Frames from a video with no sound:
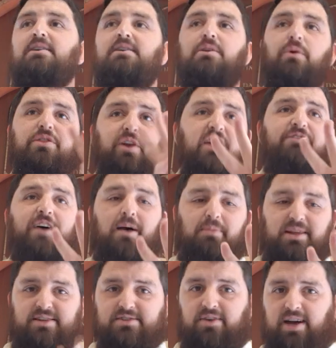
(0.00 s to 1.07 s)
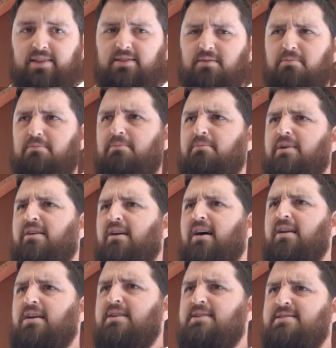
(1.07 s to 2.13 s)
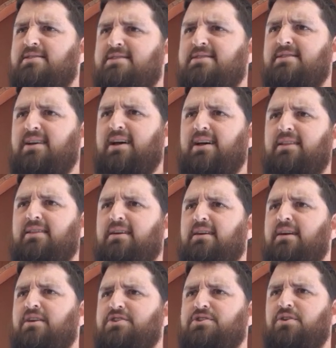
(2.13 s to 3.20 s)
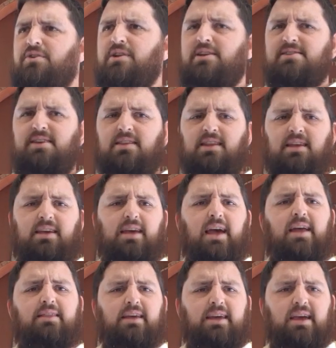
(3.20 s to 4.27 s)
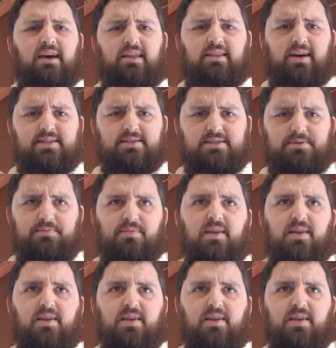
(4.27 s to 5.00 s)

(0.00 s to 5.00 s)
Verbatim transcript: There were three families, right? The Meraris and the Gershonis, I think, and the Keathites.